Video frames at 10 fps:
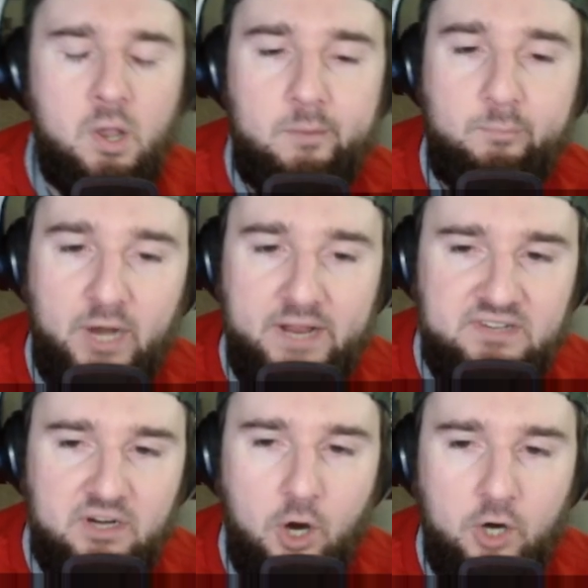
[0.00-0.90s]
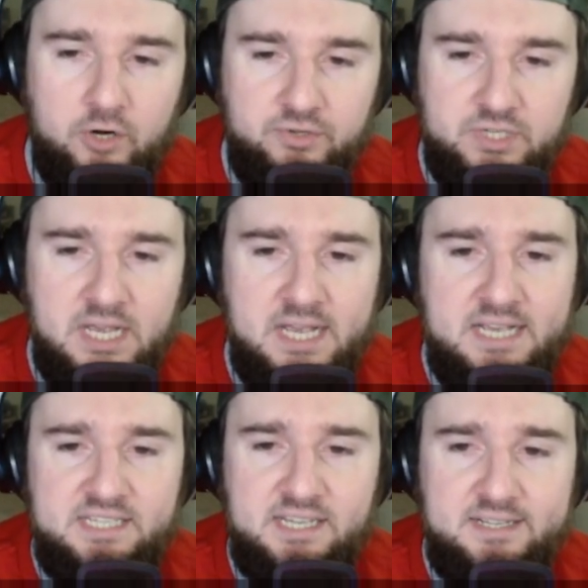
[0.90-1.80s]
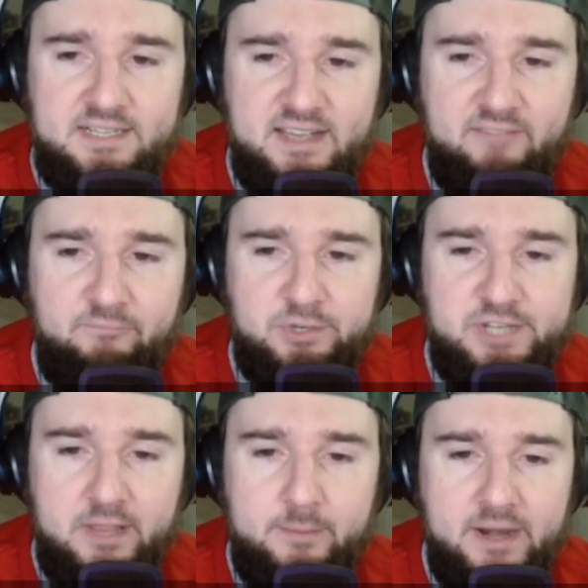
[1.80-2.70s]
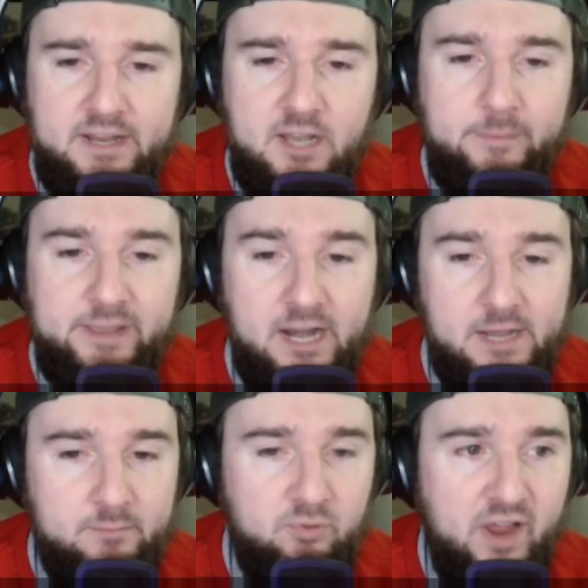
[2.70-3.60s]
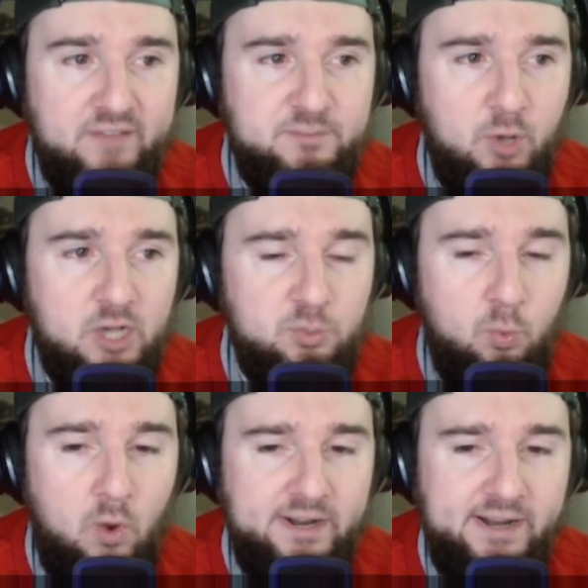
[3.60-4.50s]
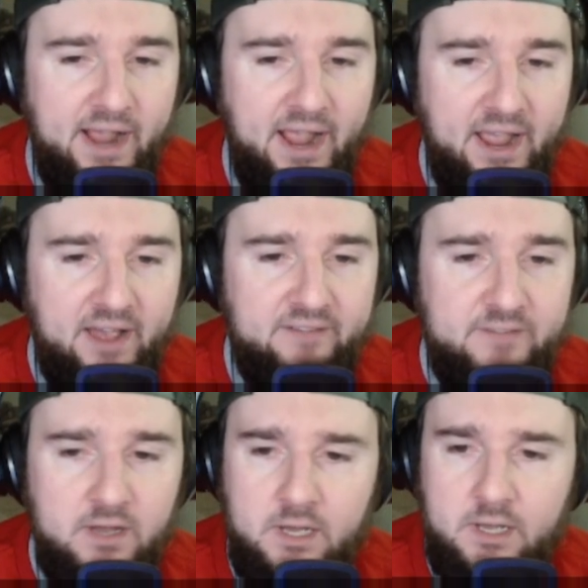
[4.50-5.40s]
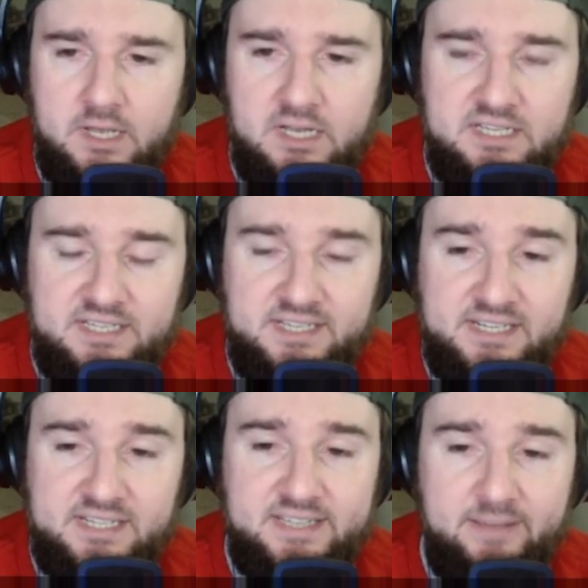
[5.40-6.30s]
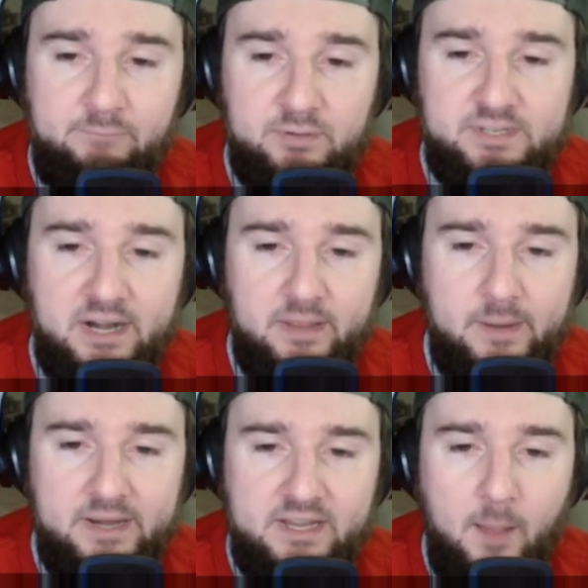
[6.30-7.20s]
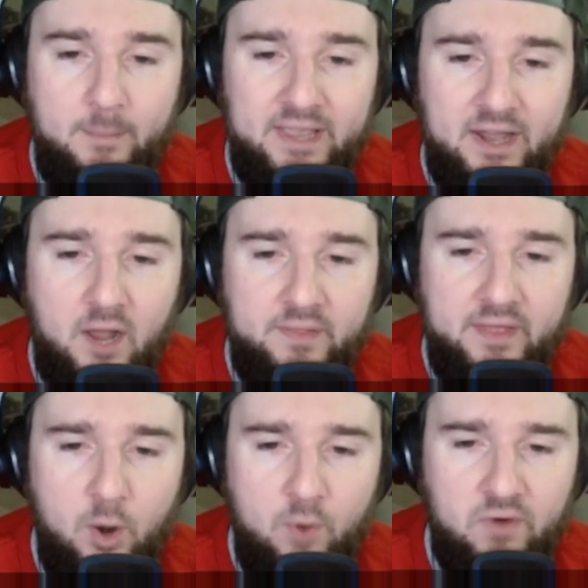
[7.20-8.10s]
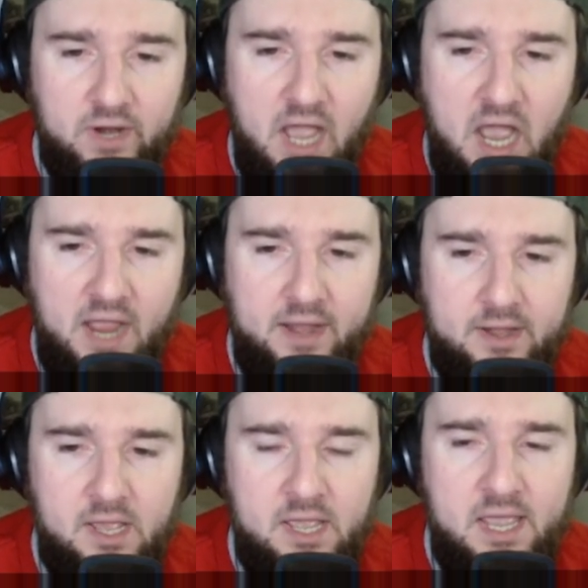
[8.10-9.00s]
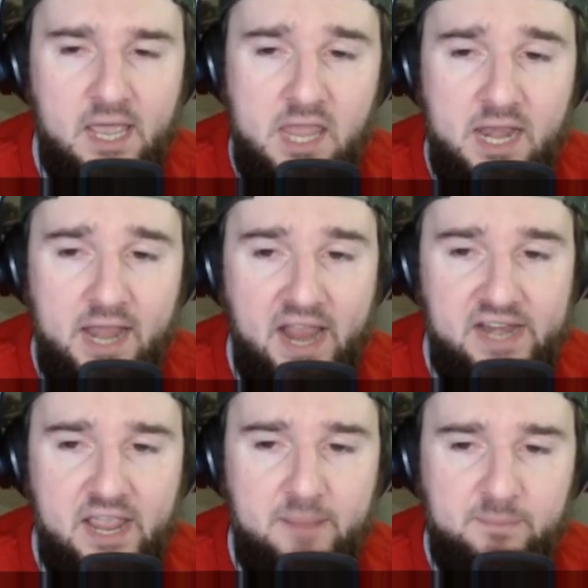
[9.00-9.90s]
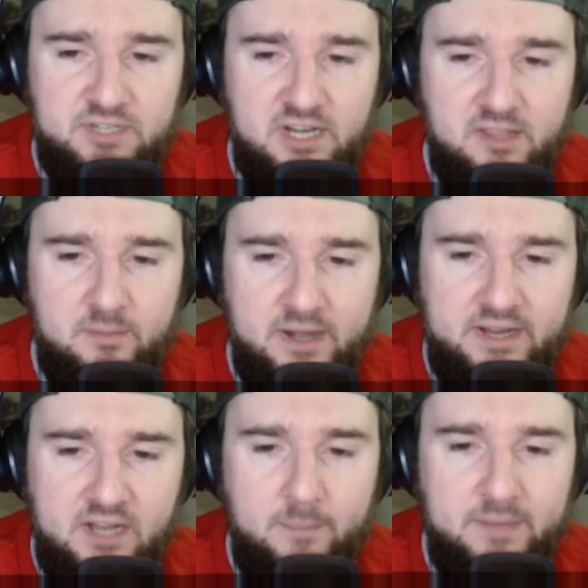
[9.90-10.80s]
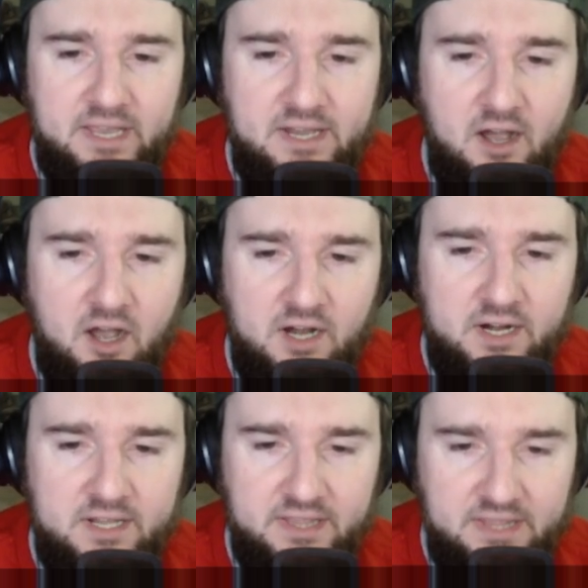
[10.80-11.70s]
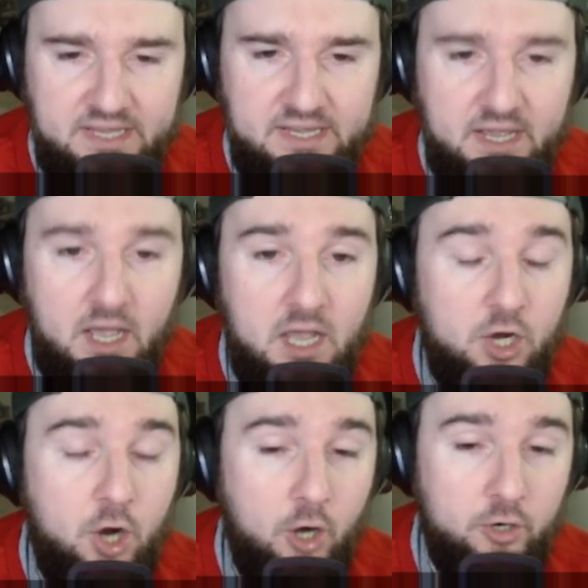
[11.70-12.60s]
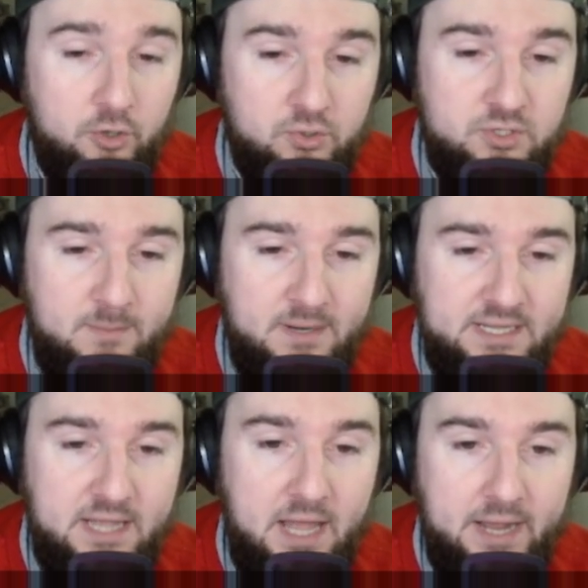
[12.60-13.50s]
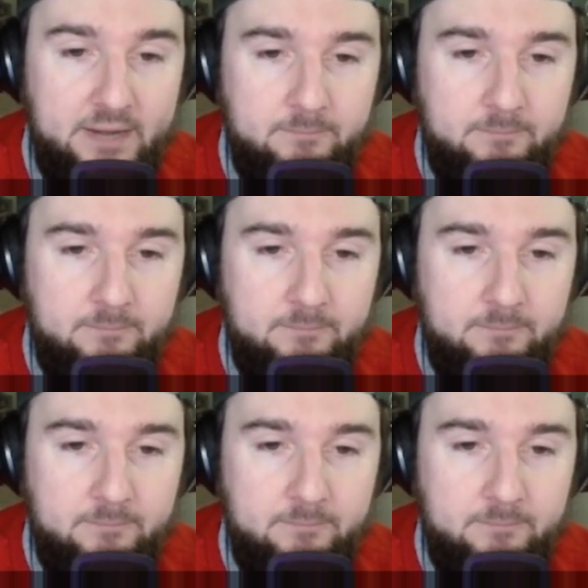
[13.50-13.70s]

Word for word: Braves and Cardinals, 67% of the money coming in on the Braves plus one and a half, 67% of the money coming in on that over nine, and then 88% of the money coming in on the Cardinals money line.